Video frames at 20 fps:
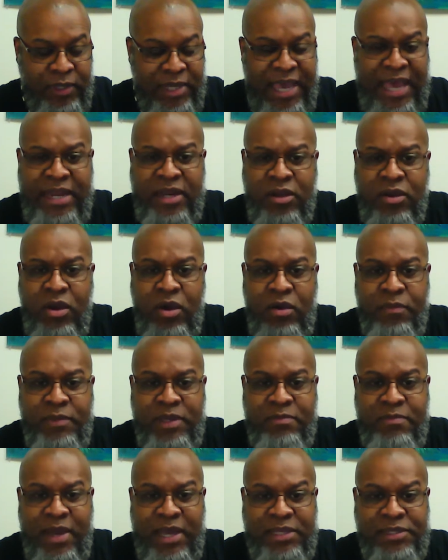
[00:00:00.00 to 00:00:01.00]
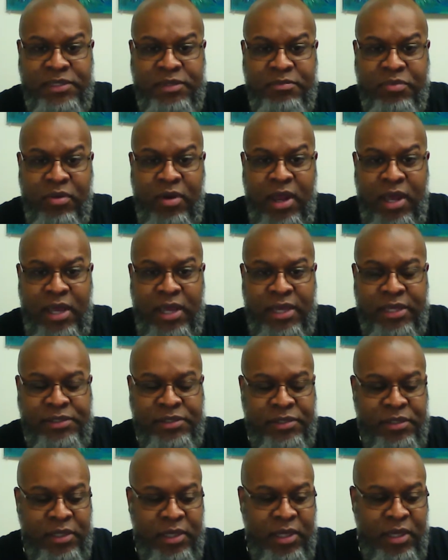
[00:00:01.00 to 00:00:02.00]
kind of caught me by
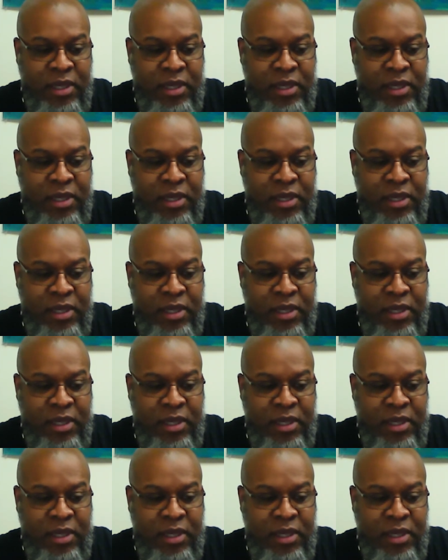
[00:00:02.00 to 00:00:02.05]
surprise